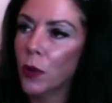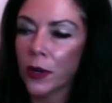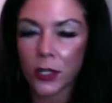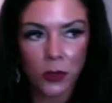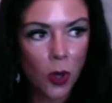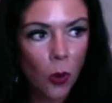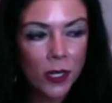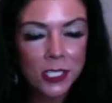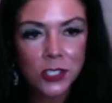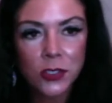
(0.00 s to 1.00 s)
you
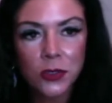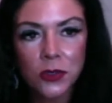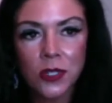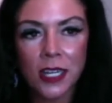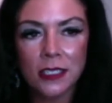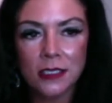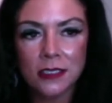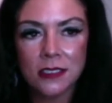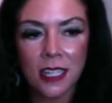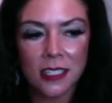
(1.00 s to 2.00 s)
going to,
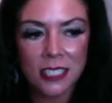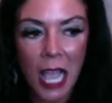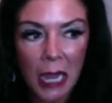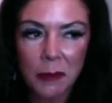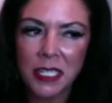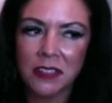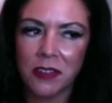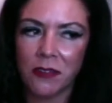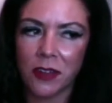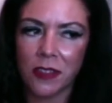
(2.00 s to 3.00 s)
and timing of
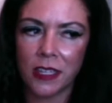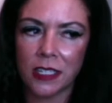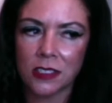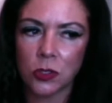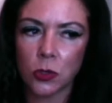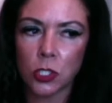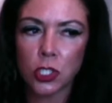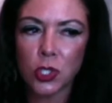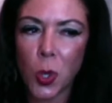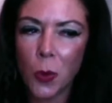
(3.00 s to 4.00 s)
everything. So there's
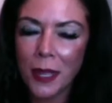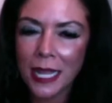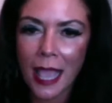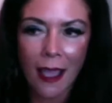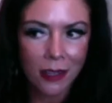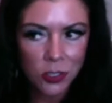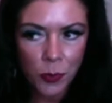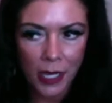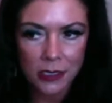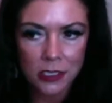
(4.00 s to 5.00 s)
so many
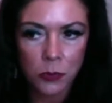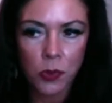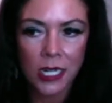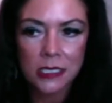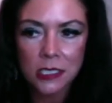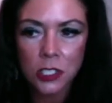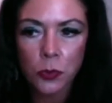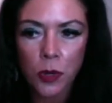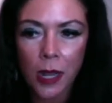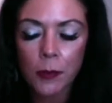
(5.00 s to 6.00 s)
aspects to pricing your
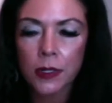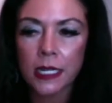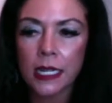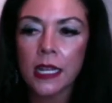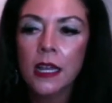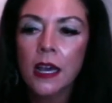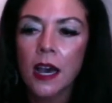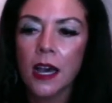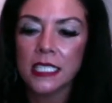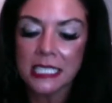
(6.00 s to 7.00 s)
property
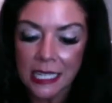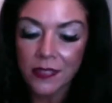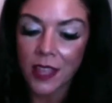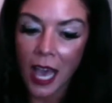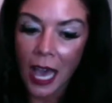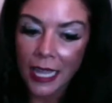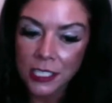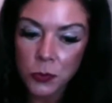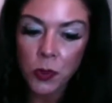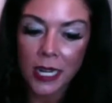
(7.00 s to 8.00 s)
to get the
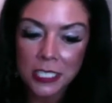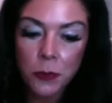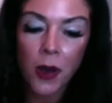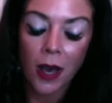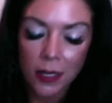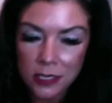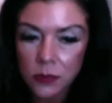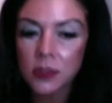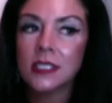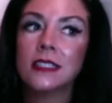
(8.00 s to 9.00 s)
highest price
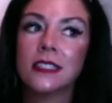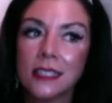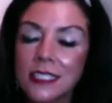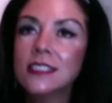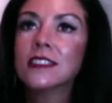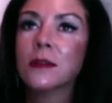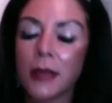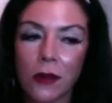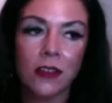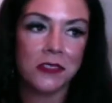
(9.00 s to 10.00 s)
possible in the least
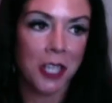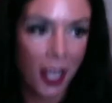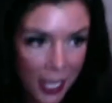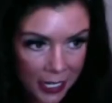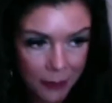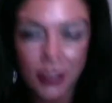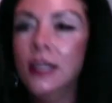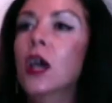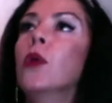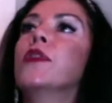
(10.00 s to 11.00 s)
amount of time
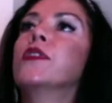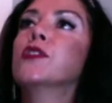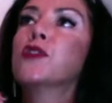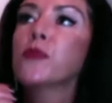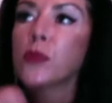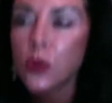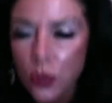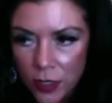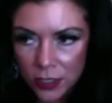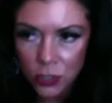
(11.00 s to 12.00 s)
with the
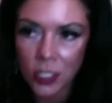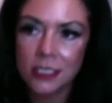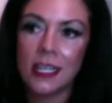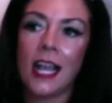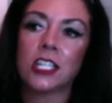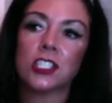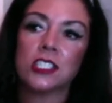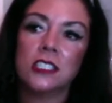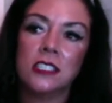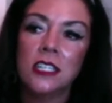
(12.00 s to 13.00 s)
smoothest
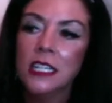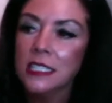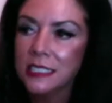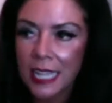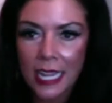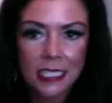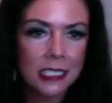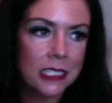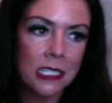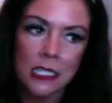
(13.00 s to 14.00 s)
transaction, dates,
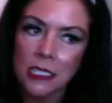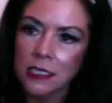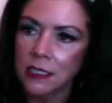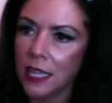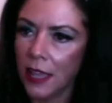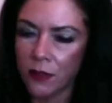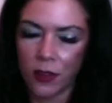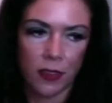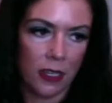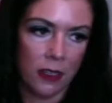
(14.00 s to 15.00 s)

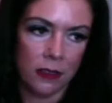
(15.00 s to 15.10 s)
everything.